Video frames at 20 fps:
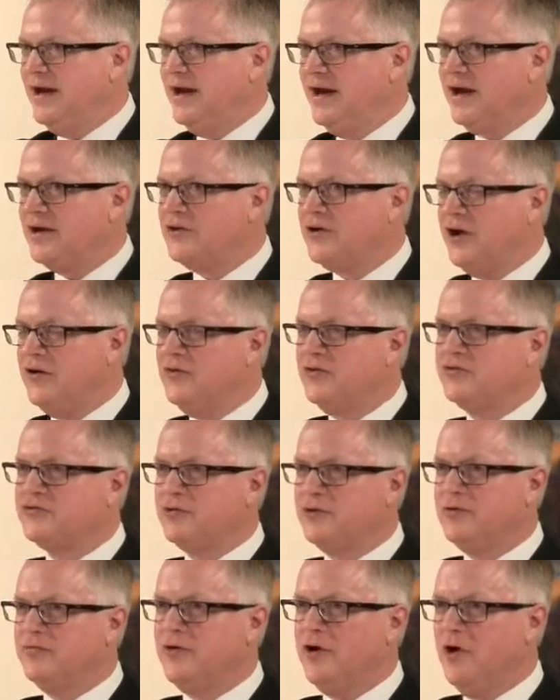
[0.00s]
And I called it
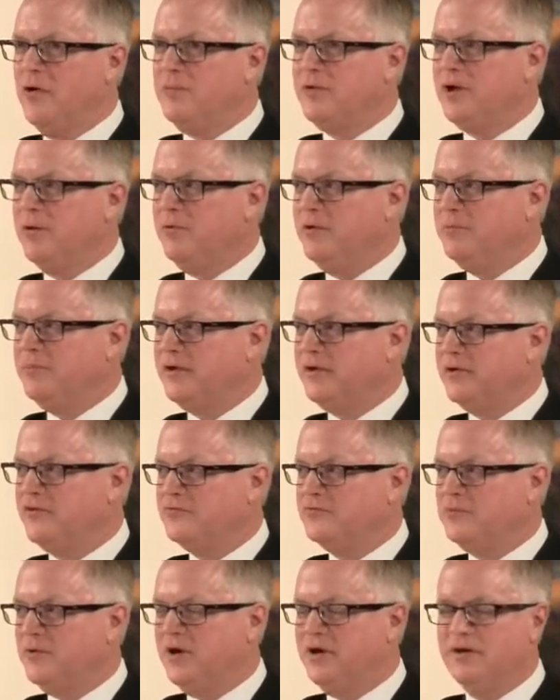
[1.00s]
sort of a homecoming
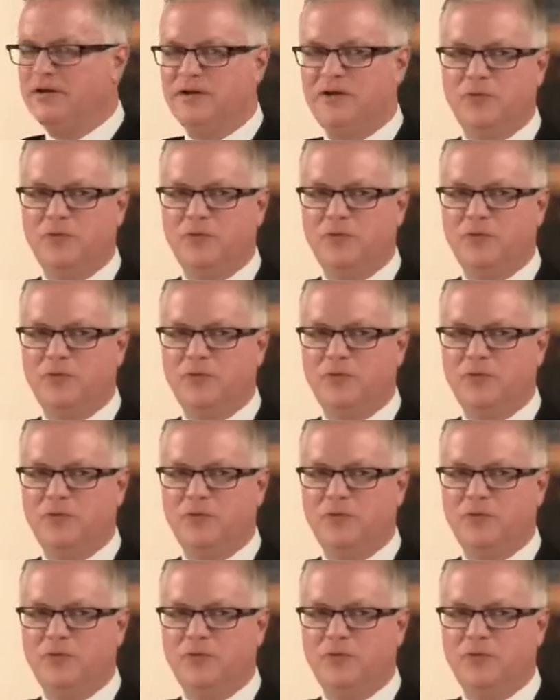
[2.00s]
because, well,